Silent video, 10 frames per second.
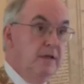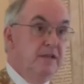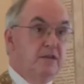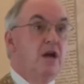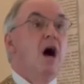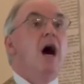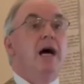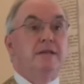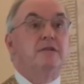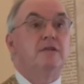is
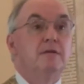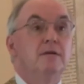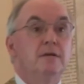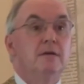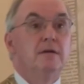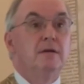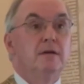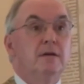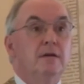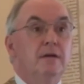God's,
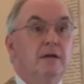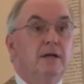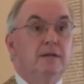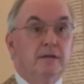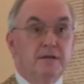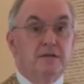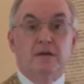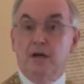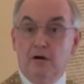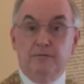and to listen
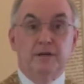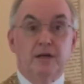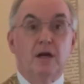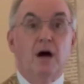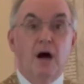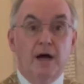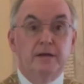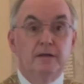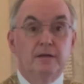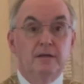carefully to God
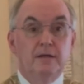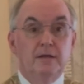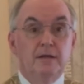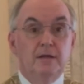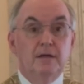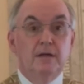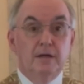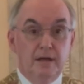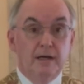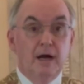
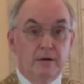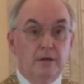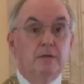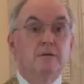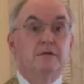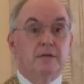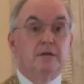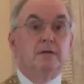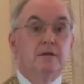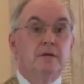and how to use it,
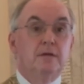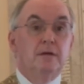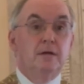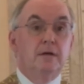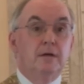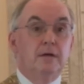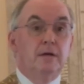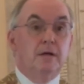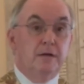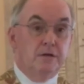
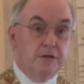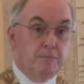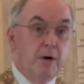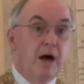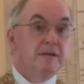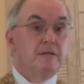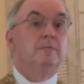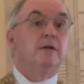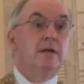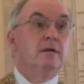and just possibly,